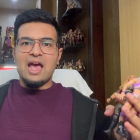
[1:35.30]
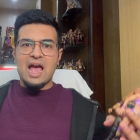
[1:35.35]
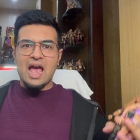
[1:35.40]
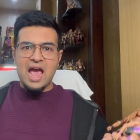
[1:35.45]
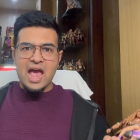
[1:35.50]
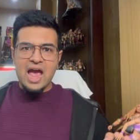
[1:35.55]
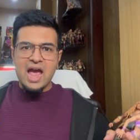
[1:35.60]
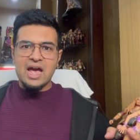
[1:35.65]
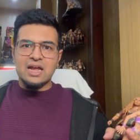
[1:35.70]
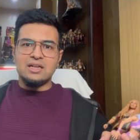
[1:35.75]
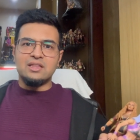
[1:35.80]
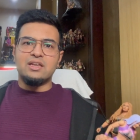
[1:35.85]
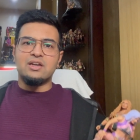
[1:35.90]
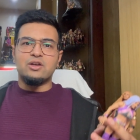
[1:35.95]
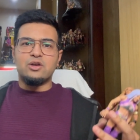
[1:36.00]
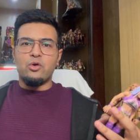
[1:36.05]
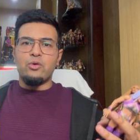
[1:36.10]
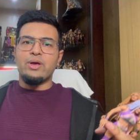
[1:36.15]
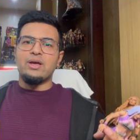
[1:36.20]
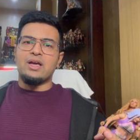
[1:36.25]
and they're
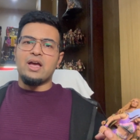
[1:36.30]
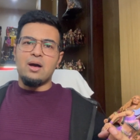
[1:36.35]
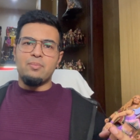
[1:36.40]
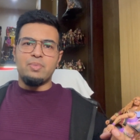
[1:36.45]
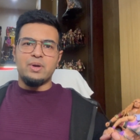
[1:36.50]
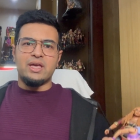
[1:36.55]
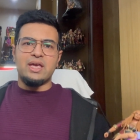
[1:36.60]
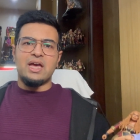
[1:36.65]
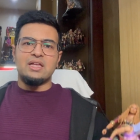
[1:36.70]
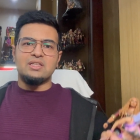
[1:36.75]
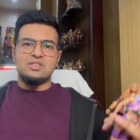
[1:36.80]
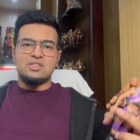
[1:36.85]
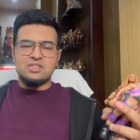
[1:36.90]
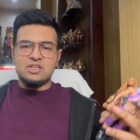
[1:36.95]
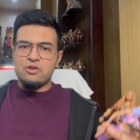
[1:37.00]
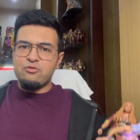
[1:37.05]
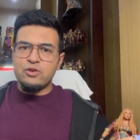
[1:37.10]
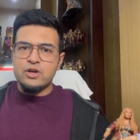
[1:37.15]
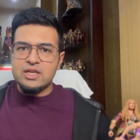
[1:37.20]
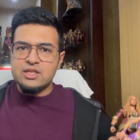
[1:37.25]
going up against
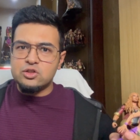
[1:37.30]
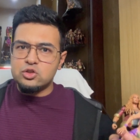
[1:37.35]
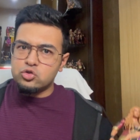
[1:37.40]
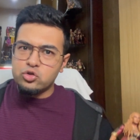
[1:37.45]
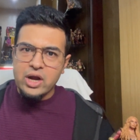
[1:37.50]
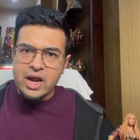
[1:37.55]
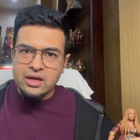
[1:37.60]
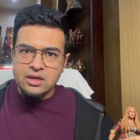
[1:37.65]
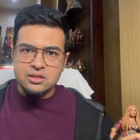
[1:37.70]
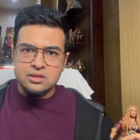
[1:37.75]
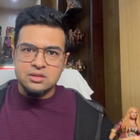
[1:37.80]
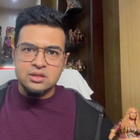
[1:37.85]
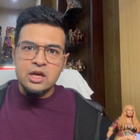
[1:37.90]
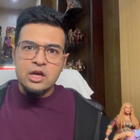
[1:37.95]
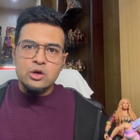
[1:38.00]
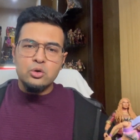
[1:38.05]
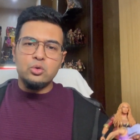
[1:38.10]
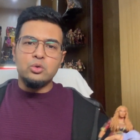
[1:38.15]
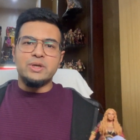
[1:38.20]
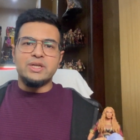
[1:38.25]
Tiffany Stratton,
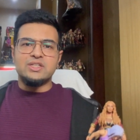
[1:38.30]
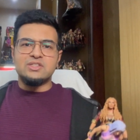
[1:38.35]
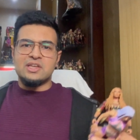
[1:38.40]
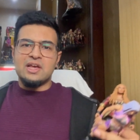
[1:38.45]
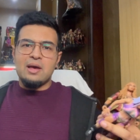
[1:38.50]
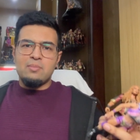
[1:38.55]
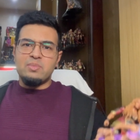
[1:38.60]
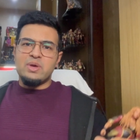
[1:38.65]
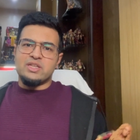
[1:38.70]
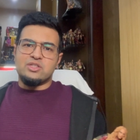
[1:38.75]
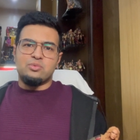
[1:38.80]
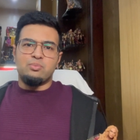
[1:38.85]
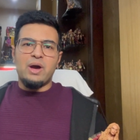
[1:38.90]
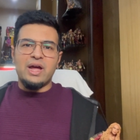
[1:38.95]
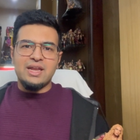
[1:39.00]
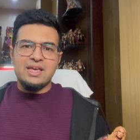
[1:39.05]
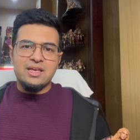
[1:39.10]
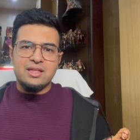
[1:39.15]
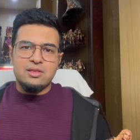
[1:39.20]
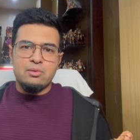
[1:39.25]
who is Miss
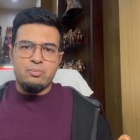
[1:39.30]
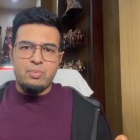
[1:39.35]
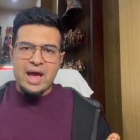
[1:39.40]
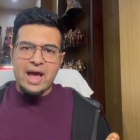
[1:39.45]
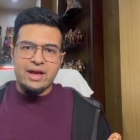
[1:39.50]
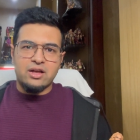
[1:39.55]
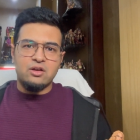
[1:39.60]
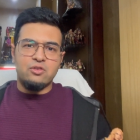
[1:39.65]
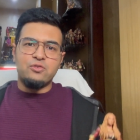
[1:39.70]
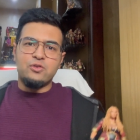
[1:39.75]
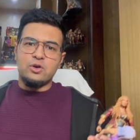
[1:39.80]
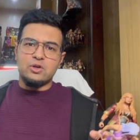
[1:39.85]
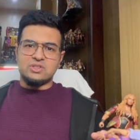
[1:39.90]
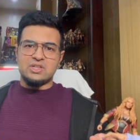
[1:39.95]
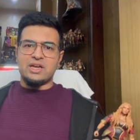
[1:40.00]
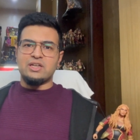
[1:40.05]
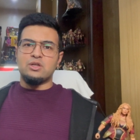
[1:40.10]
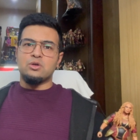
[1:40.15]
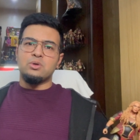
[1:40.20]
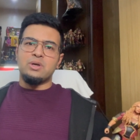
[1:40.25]
Money in the Bank. Of course,
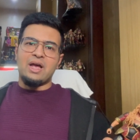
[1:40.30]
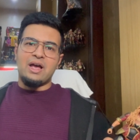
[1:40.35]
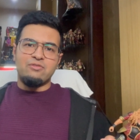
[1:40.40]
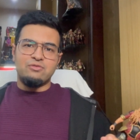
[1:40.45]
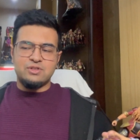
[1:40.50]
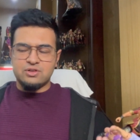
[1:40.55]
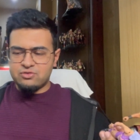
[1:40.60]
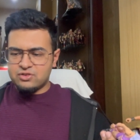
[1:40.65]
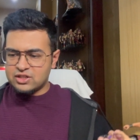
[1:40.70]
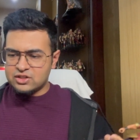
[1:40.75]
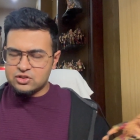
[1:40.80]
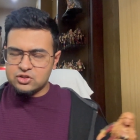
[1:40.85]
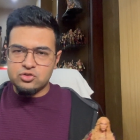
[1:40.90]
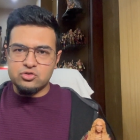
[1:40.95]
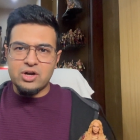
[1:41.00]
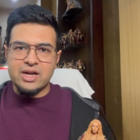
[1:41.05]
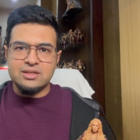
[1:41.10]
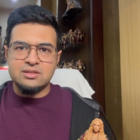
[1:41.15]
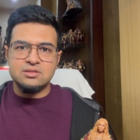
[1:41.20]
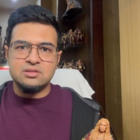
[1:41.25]
I don't have Tiffany
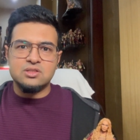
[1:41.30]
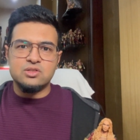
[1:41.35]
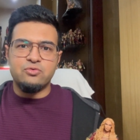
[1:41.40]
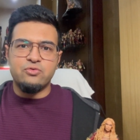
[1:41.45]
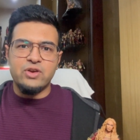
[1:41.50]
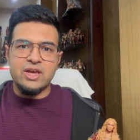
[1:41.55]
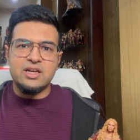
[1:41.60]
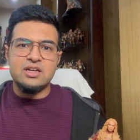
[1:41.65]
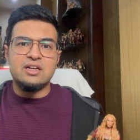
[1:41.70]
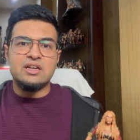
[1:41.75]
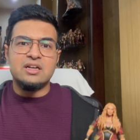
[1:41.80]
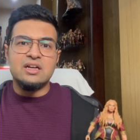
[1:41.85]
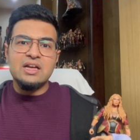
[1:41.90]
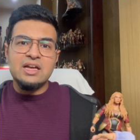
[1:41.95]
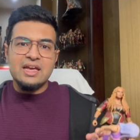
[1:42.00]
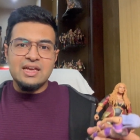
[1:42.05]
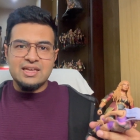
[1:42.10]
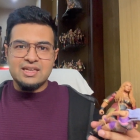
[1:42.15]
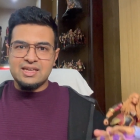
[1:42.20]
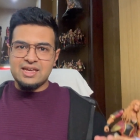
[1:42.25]
Stratton's figure
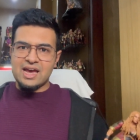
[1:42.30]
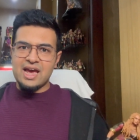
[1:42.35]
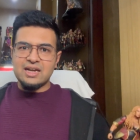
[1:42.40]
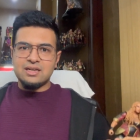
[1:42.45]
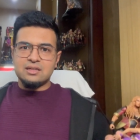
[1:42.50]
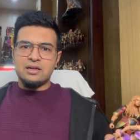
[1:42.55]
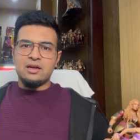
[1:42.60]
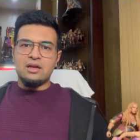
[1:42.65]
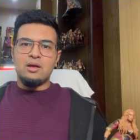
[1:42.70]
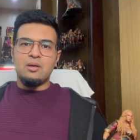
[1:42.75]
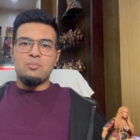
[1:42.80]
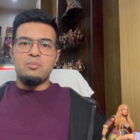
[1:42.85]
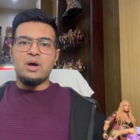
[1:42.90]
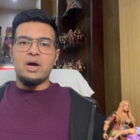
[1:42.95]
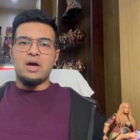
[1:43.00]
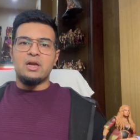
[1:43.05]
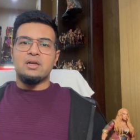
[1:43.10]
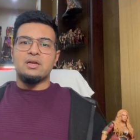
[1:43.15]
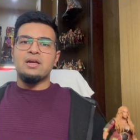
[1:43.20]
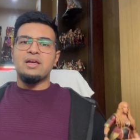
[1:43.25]
yet,
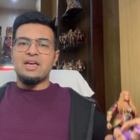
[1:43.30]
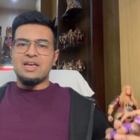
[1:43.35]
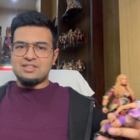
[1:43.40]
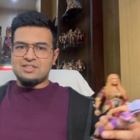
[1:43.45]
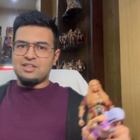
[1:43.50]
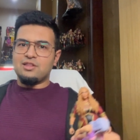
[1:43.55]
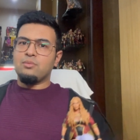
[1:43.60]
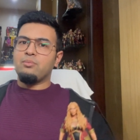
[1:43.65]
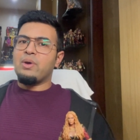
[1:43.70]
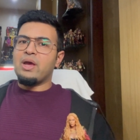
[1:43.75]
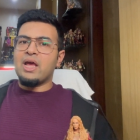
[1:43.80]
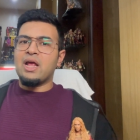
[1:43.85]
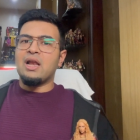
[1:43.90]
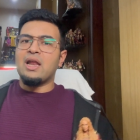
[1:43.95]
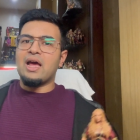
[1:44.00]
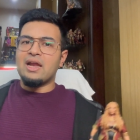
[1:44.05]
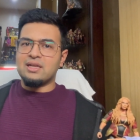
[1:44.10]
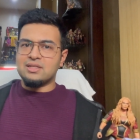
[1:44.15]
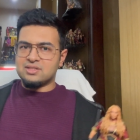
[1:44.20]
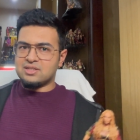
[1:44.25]
but it's in the mail
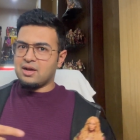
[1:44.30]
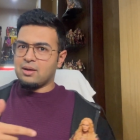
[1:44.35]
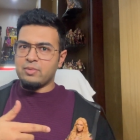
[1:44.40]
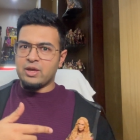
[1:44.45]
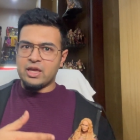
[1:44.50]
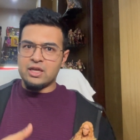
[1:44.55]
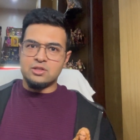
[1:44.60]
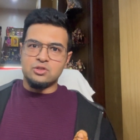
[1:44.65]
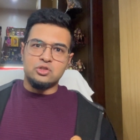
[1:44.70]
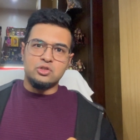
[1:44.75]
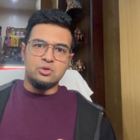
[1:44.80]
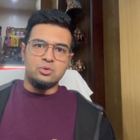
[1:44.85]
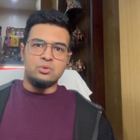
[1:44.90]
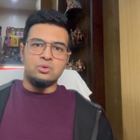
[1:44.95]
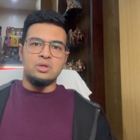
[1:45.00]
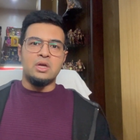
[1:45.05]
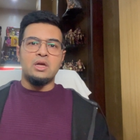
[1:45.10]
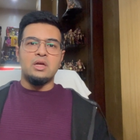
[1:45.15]
and it's coming in soon.